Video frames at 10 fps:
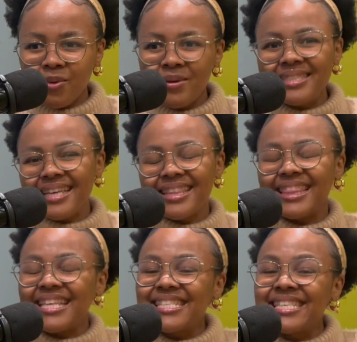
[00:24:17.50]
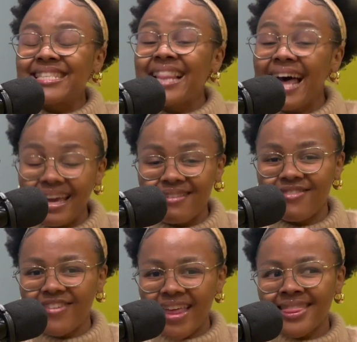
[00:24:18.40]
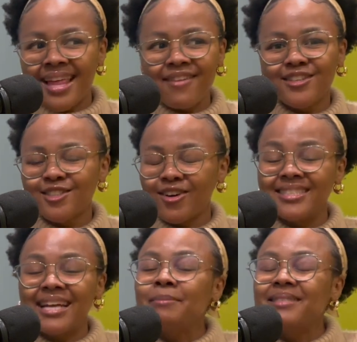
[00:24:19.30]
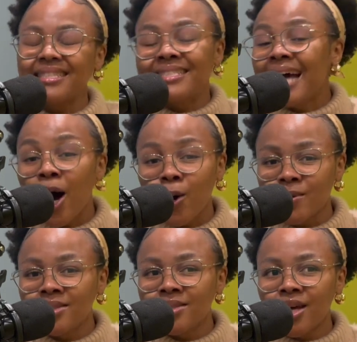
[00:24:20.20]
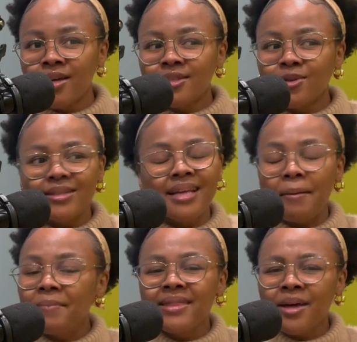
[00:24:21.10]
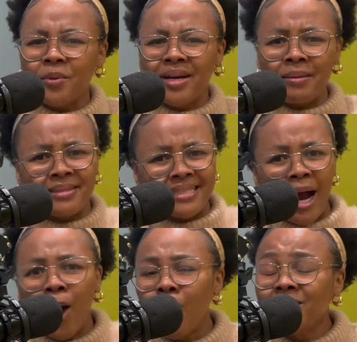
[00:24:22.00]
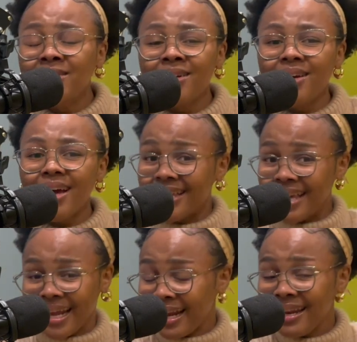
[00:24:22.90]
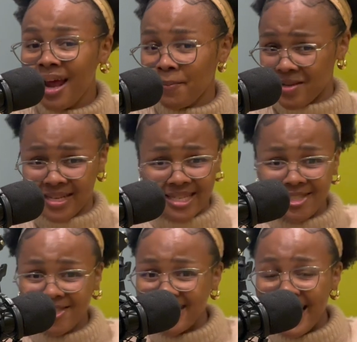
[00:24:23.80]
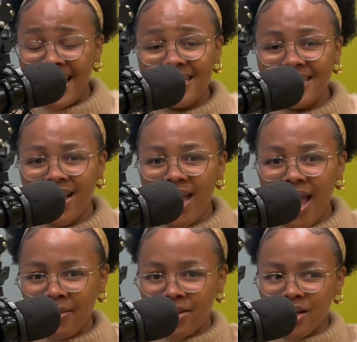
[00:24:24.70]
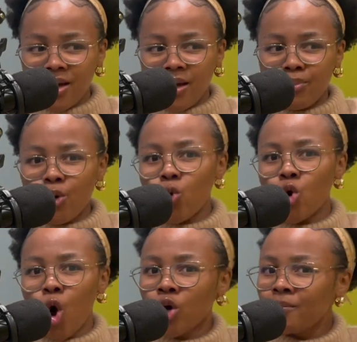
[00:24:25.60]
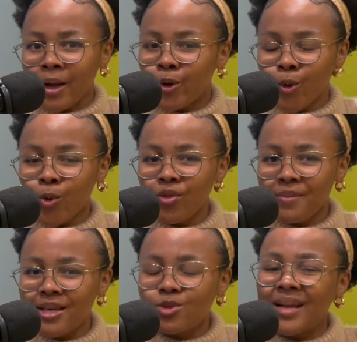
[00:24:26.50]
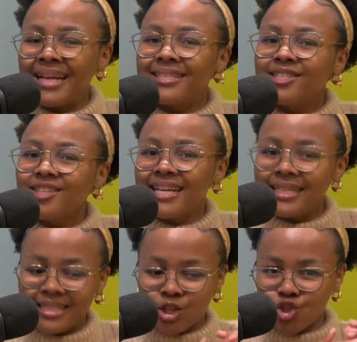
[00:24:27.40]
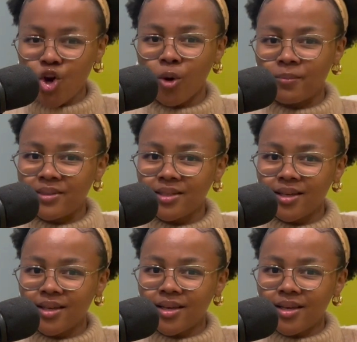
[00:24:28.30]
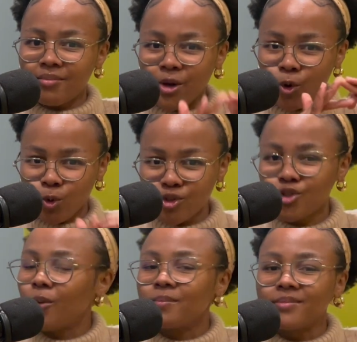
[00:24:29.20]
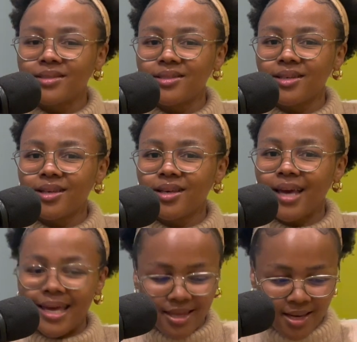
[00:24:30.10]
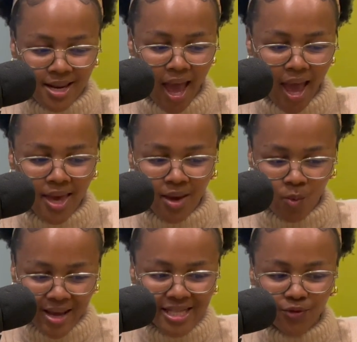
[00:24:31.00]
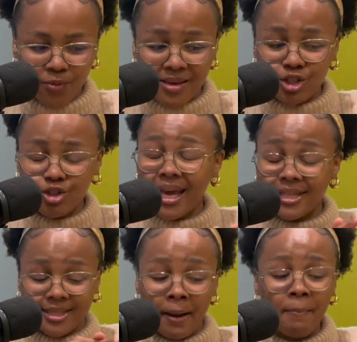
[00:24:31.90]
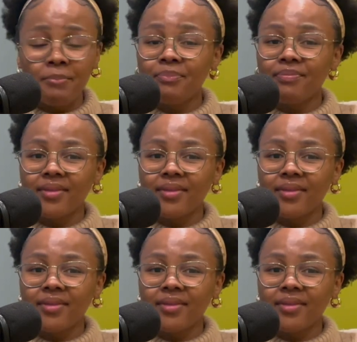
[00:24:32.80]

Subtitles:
we said that this is life and life has got its ups and downs. So does that mean that when I'm down again, I'm going to disconnect and prolong my growth? Because when I disconnect, it stops. My growth stops and then waits for me to catch up,